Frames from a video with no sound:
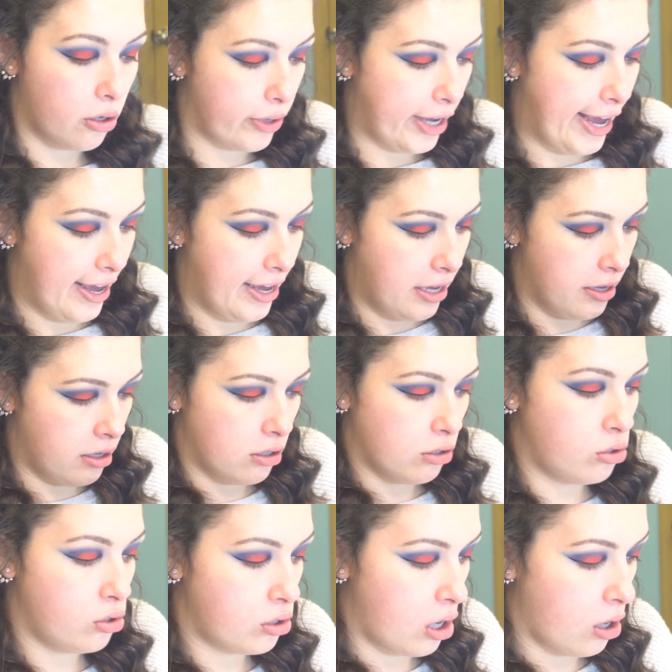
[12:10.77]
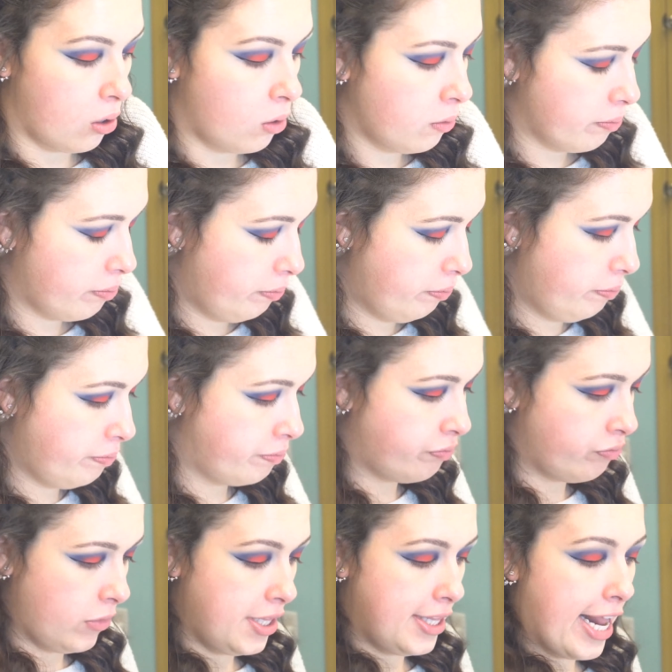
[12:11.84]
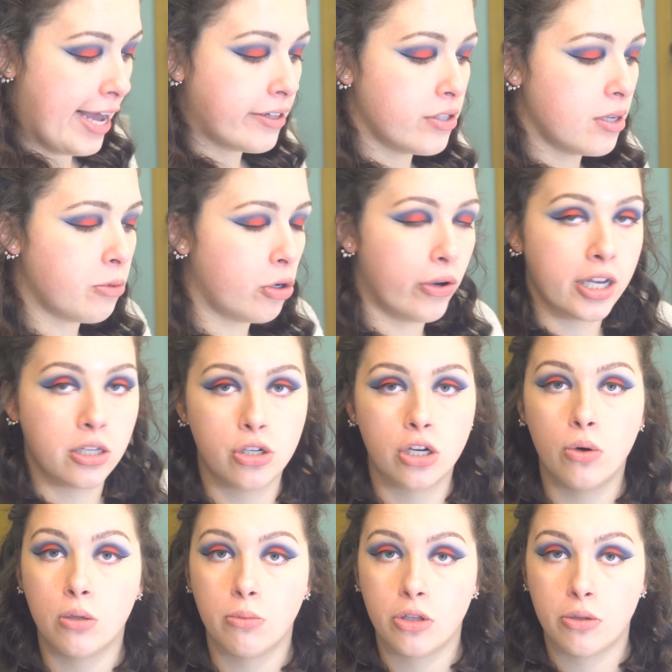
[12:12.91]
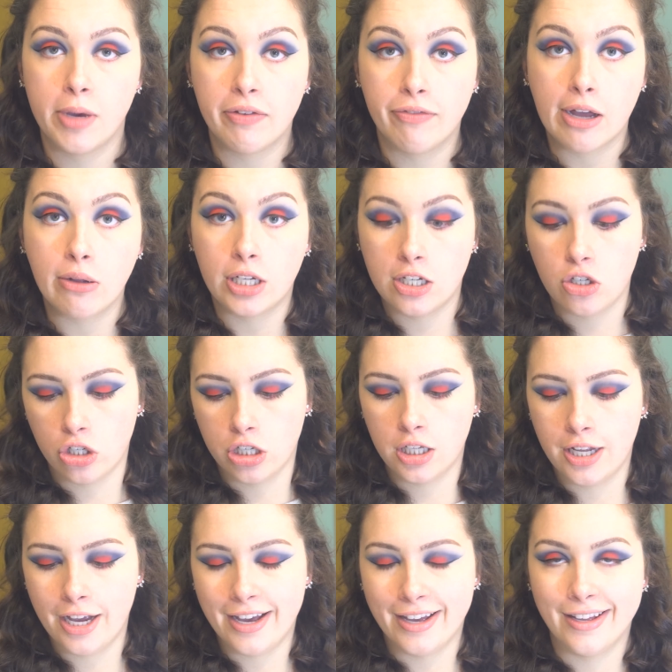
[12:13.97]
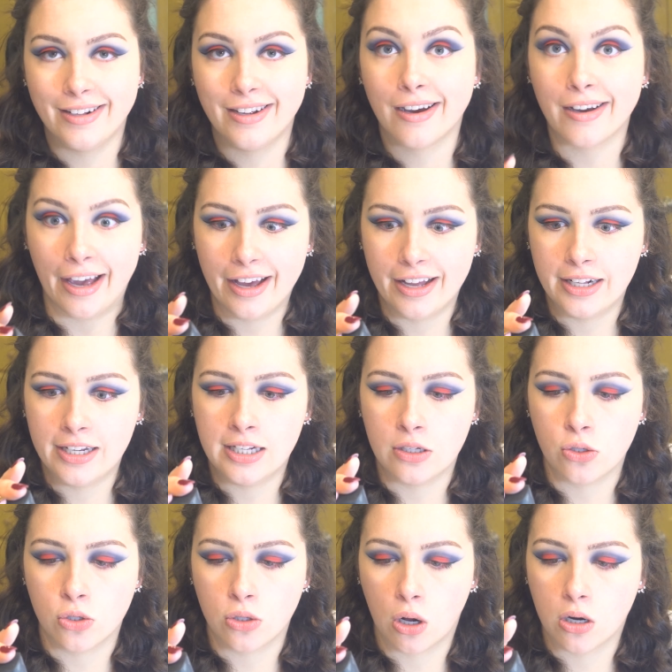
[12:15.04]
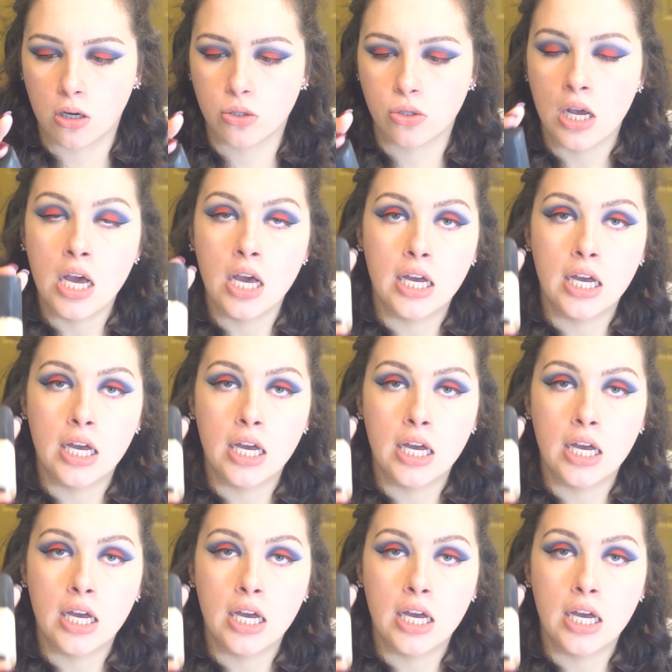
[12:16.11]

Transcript: Okay, so next I'm going to go in with my foundation, and again it is NARS.